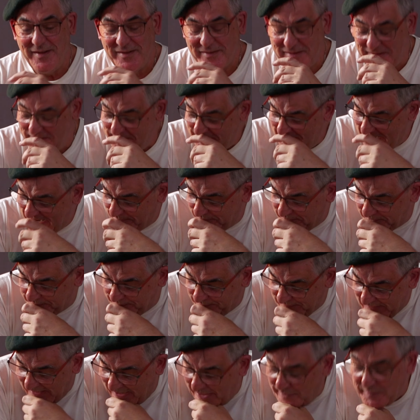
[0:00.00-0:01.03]
Didn't
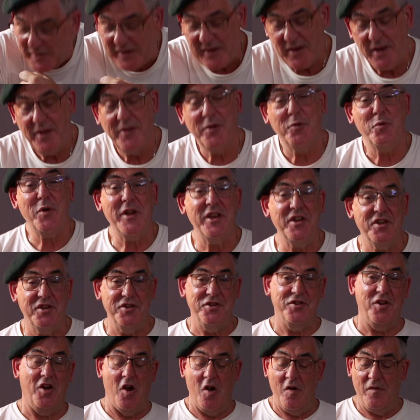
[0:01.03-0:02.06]
happen. Anyway, the race
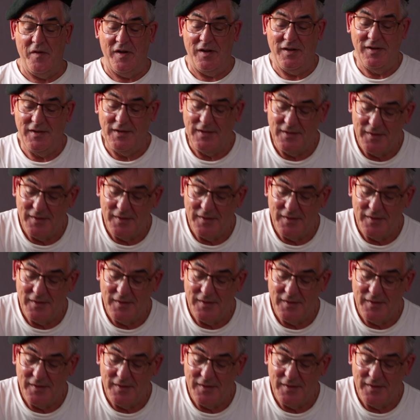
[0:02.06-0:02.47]
is over.